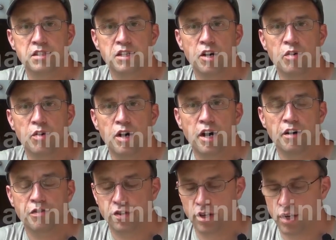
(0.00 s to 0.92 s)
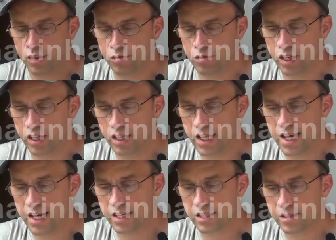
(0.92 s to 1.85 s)
snow off through the
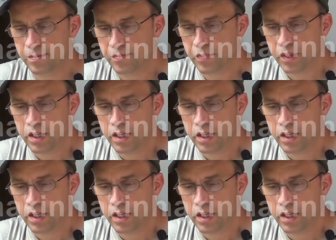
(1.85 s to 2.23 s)
glass.